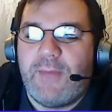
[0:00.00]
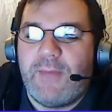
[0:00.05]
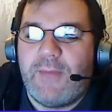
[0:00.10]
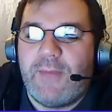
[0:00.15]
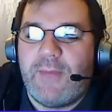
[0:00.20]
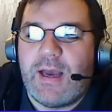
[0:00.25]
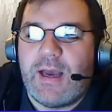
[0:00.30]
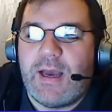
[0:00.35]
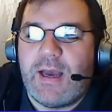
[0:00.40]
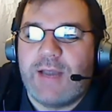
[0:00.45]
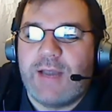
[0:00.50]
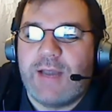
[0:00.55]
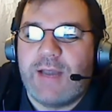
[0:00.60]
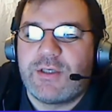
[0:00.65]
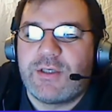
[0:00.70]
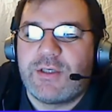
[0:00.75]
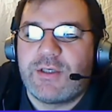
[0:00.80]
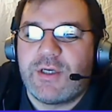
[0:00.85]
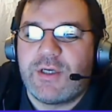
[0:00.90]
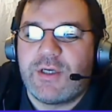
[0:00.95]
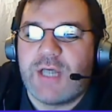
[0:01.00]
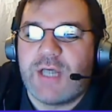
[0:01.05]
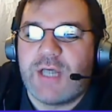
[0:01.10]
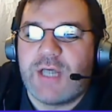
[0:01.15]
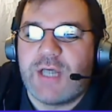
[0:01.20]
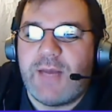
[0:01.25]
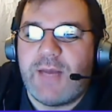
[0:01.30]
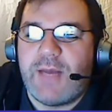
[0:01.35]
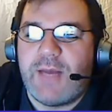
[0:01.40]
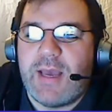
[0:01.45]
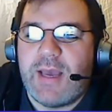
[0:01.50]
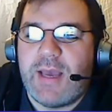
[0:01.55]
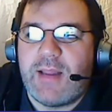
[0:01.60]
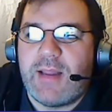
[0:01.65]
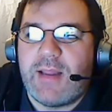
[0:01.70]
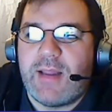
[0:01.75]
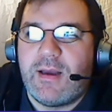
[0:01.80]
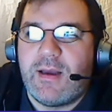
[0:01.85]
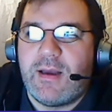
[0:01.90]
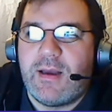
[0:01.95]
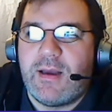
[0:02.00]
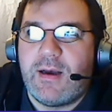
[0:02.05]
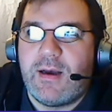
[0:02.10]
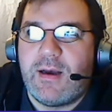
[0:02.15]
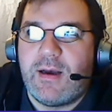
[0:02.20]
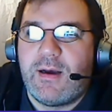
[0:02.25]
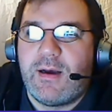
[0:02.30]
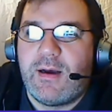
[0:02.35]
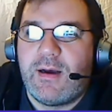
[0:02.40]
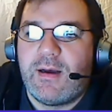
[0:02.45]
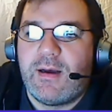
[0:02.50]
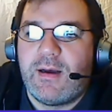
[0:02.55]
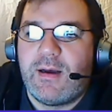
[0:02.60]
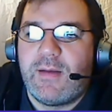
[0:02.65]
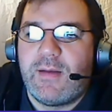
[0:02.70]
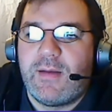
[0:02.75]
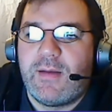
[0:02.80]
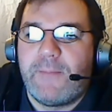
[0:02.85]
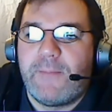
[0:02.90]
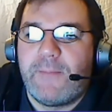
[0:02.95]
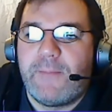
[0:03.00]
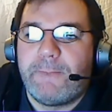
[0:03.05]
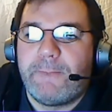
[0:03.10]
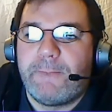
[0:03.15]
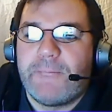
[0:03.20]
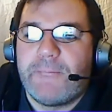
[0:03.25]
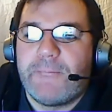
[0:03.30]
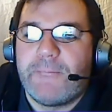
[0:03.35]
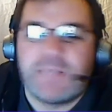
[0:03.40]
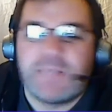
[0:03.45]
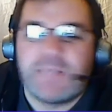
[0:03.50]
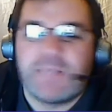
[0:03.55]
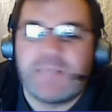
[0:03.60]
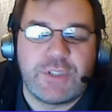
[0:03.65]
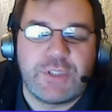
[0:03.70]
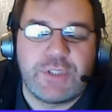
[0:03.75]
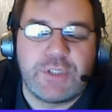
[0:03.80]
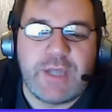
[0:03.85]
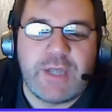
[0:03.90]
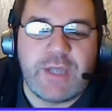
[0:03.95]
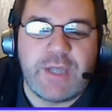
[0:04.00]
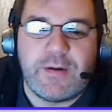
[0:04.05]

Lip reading: I just took a job at the hospital as a janitor.